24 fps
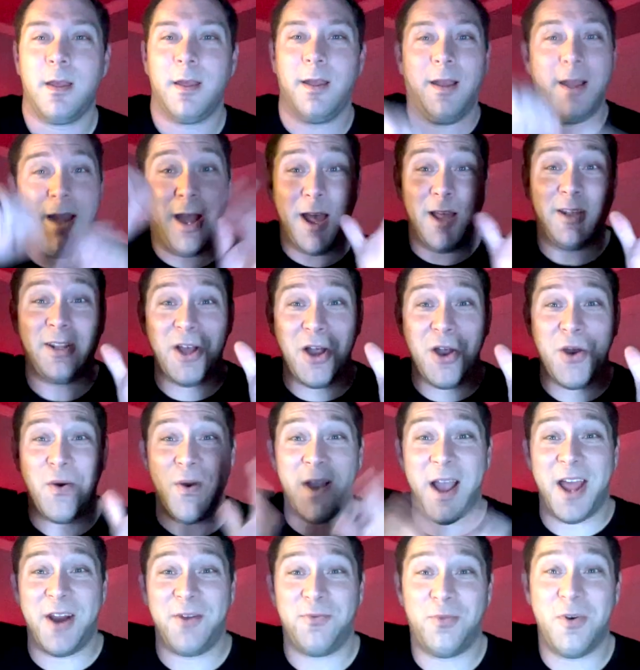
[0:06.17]
Hello
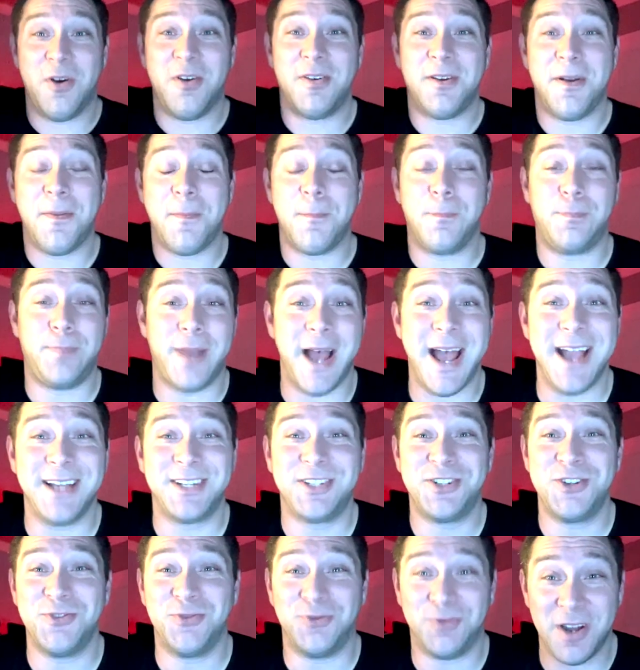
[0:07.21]
and welcome back
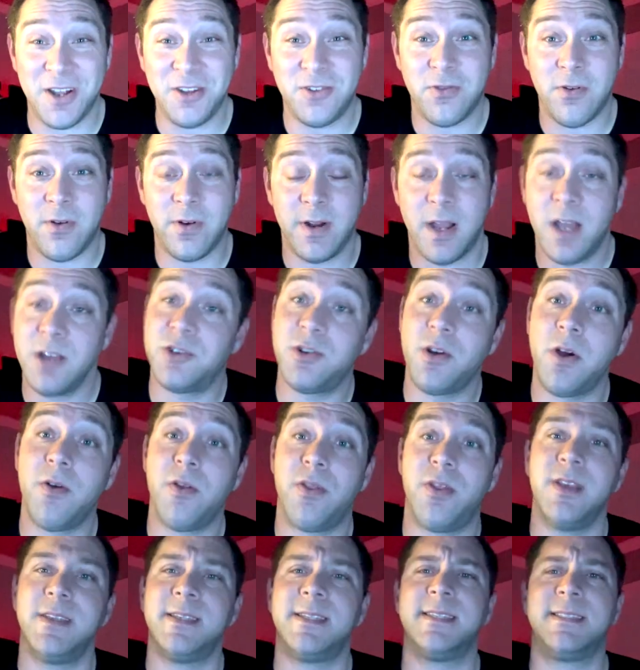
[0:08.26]
to Retro Netro.
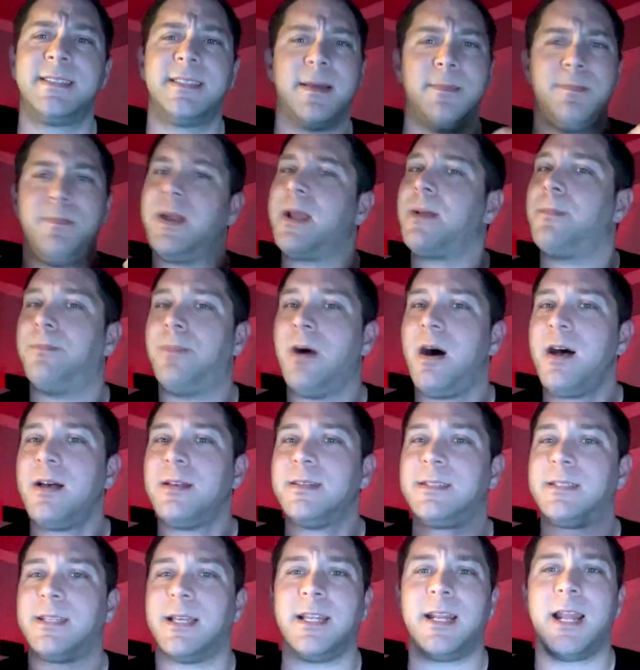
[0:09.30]
This is the Big
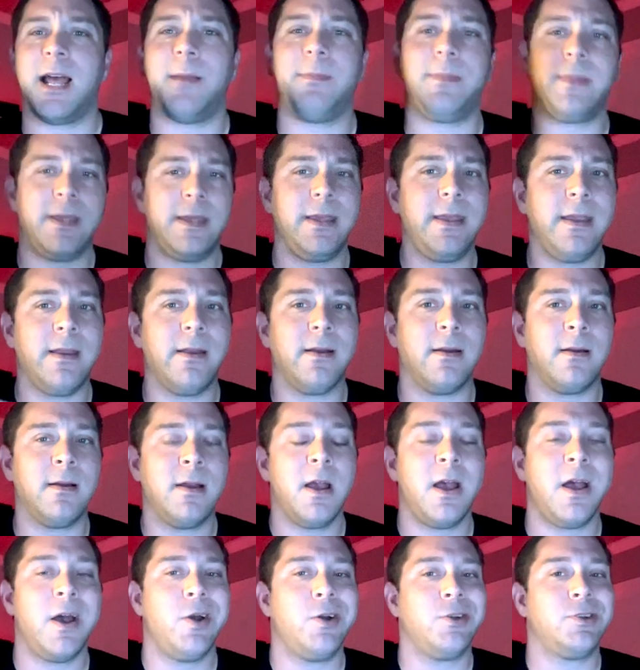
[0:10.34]
Boss, and I'm here
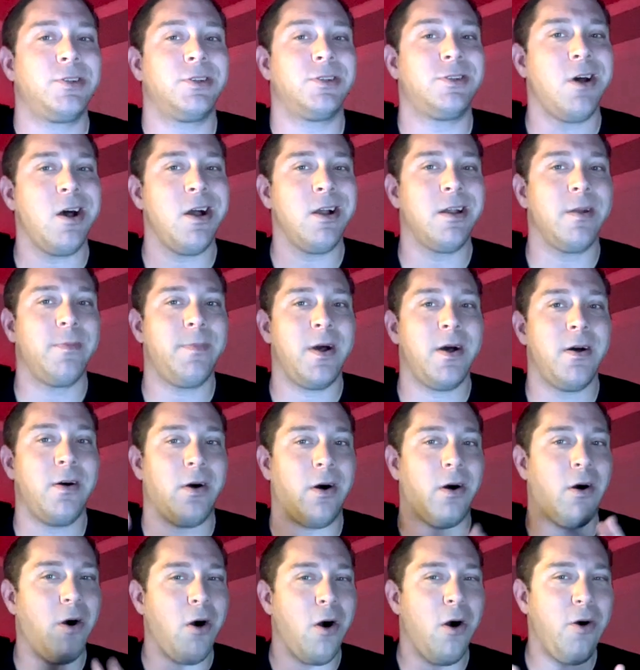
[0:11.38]
to talk
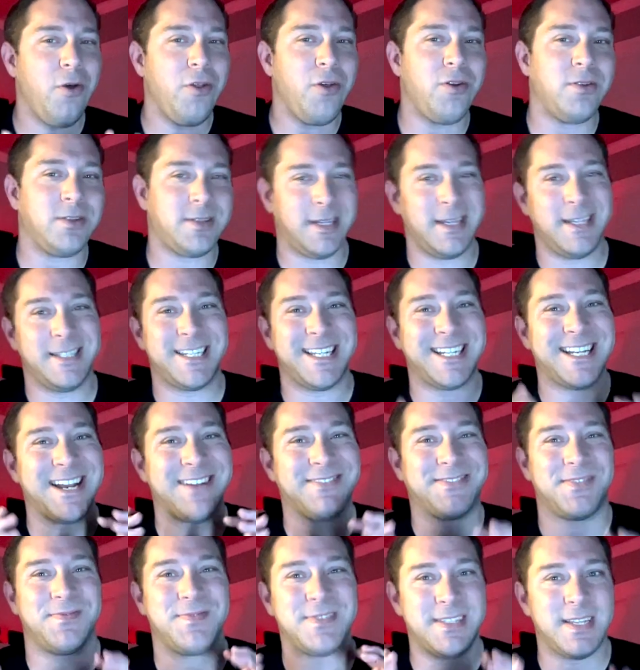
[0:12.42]
about all those things I got
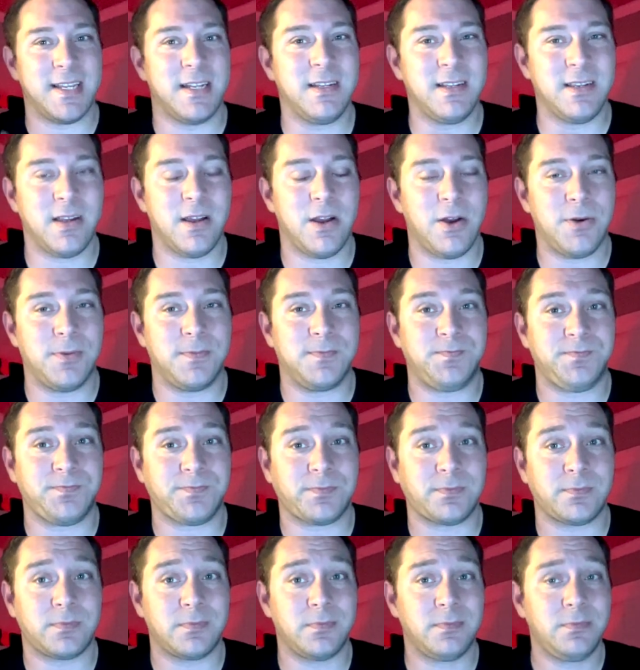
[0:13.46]
from Sendico
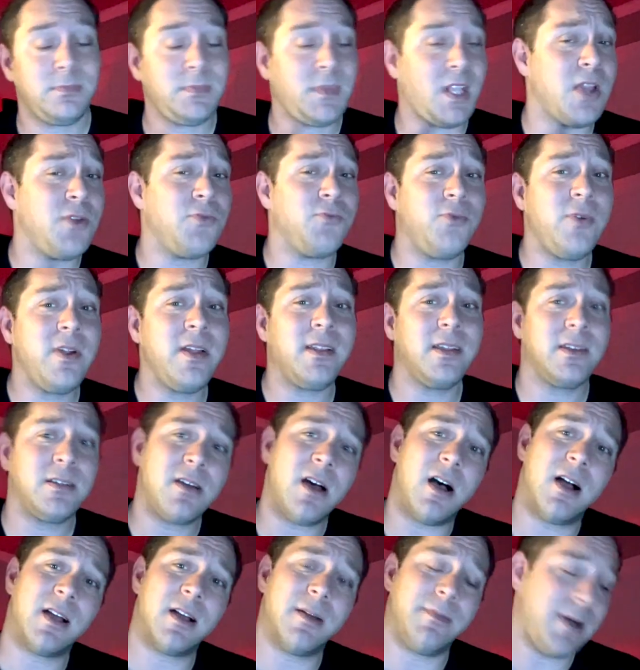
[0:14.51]
and really
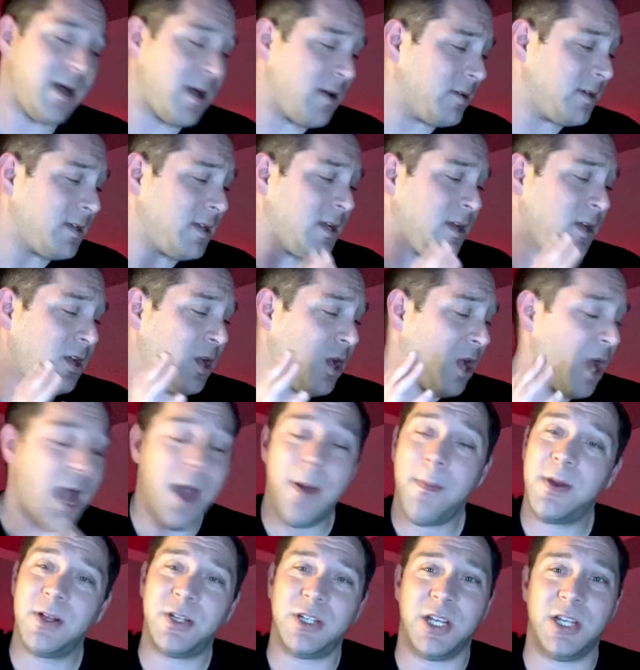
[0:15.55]
talk about how
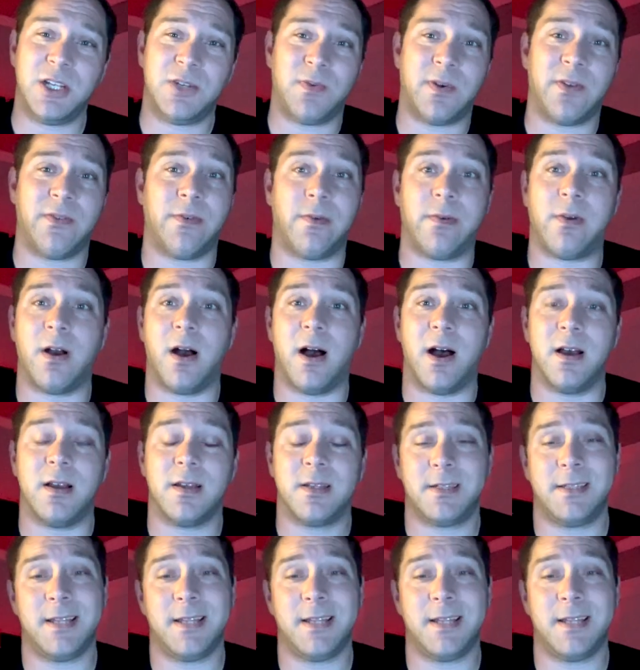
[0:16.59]
much each one of them costs.